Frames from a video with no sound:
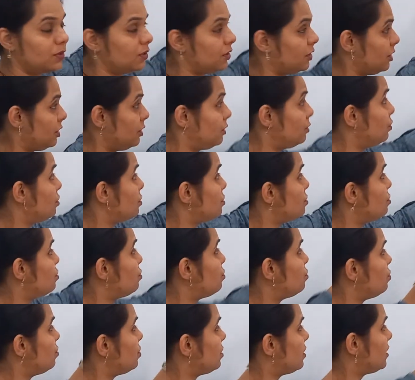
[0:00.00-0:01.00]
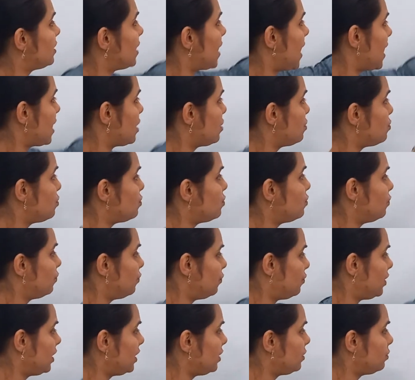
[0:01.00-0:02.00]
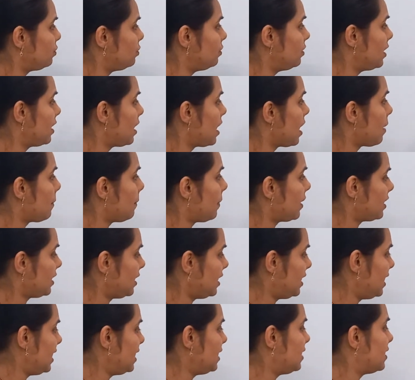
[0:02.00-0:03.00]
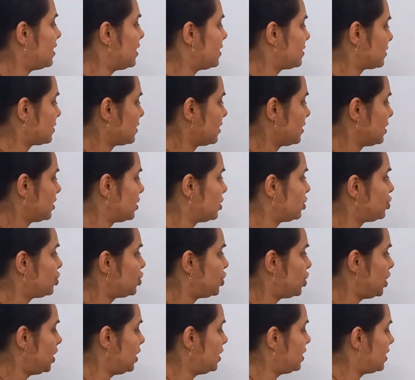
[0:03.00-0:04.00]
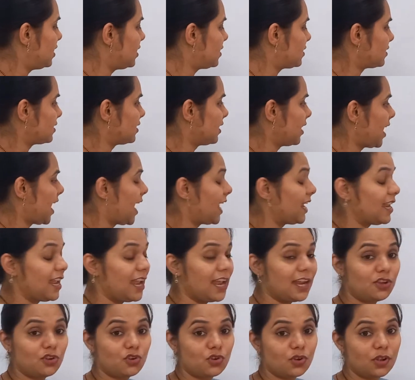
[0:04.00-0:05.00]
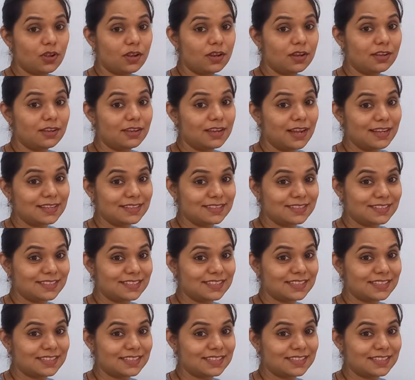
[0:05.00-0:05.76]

you do, they do, we do, but he does, she does and it does.